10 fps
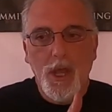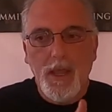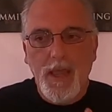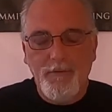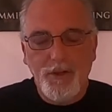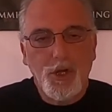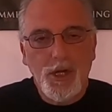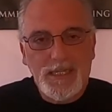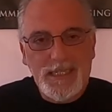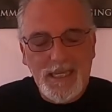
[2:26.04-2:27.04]
You have the
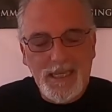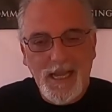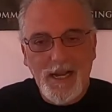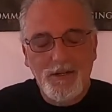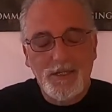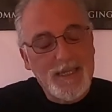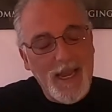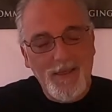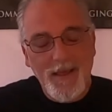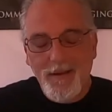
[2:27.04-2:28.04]
dog sit there,
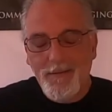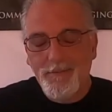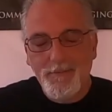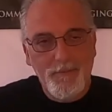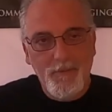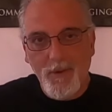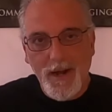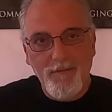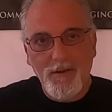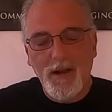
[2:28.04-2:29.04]
stay there,
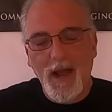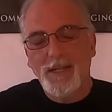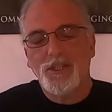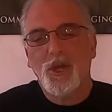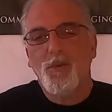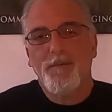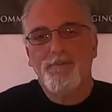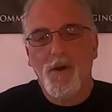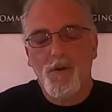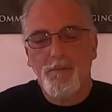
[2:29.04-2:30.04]
whatever. I just don't want
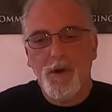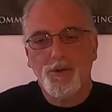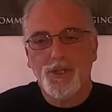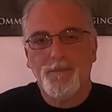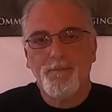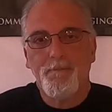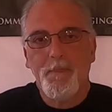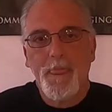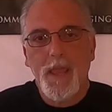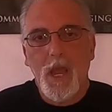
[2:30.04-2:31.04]
forward motion.
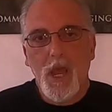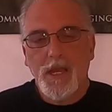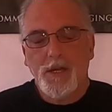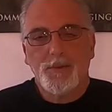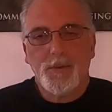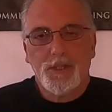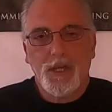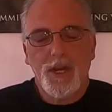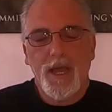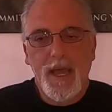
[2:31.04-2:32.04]
Here's what's
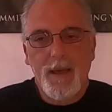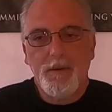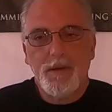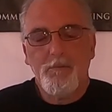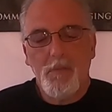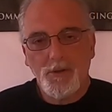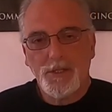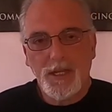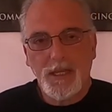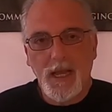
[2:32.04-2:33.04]
going to happen
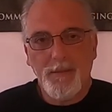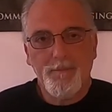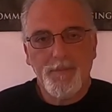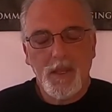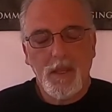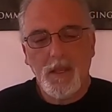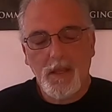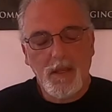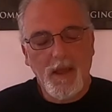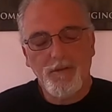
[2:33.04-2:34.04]
most of the time.
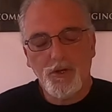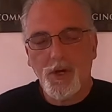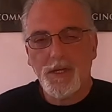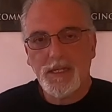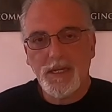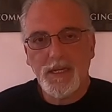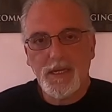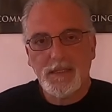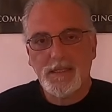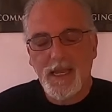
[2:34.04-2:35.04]
You have your dog
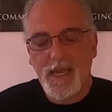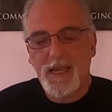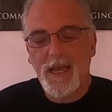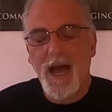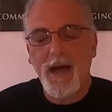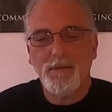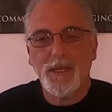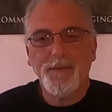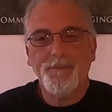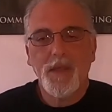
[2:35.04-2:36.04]
sitting, staying
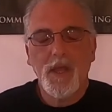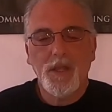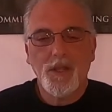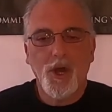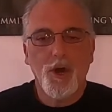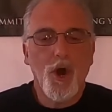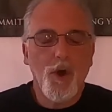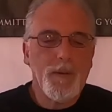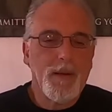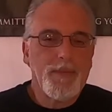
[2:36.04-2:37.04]
calmly. You go to
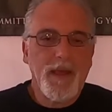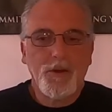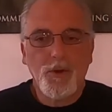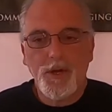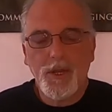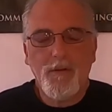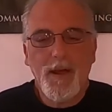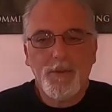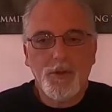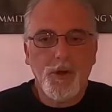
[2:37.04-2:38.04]
open up that door, you
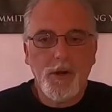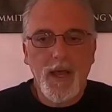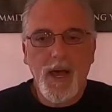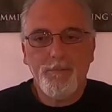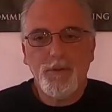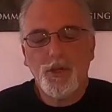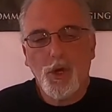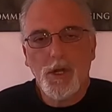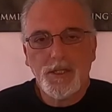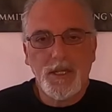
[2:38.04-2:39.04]
grab the doorknob, the
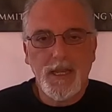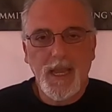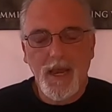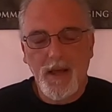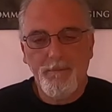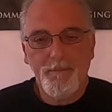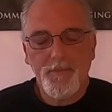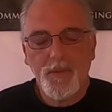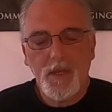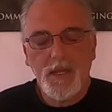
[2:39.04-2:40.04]
dog's going to get up.
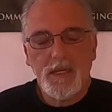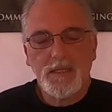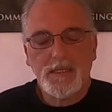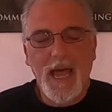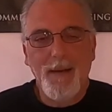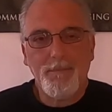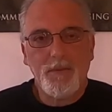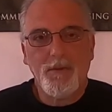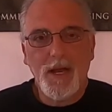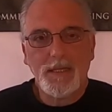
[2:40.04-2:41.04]
Stop
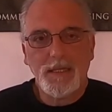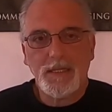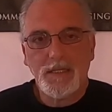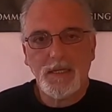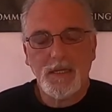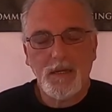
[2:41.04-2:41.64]
the process.